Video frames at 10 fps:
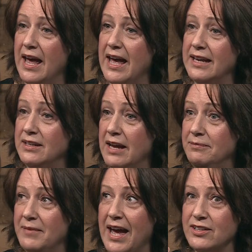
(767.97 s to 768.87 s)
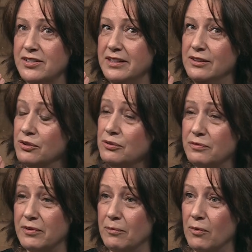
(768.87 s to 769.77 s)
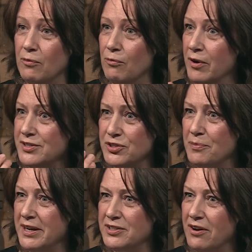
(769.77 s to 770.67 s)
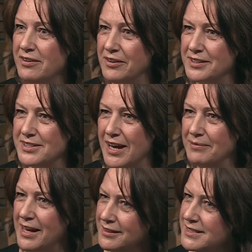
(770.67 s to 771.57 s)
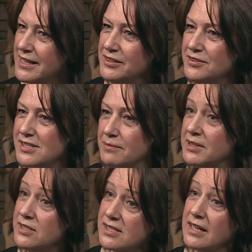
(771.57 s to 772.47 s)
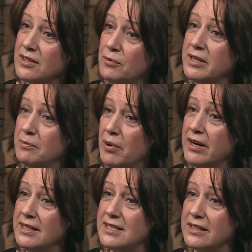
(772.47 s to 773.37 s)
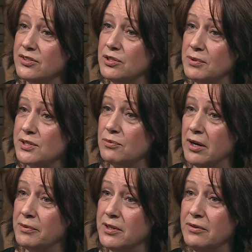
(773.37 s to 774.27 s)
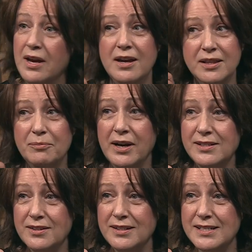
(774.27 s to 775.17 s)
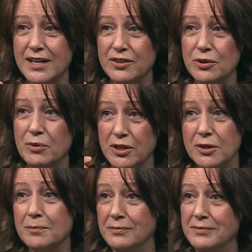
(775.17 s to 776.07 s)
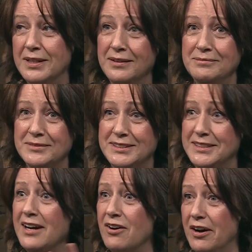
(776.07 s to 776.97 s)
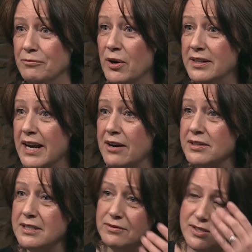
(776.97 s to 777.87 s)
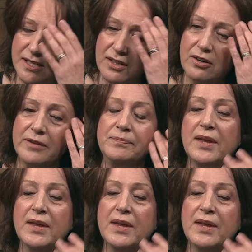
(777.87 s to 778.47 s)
and actually learn from what is your mind on all the time. That'll tell you something, just like the way the body tells you what's wrong with you. The mind's going to tell you what you're stuck on, what narrative you're stuck on.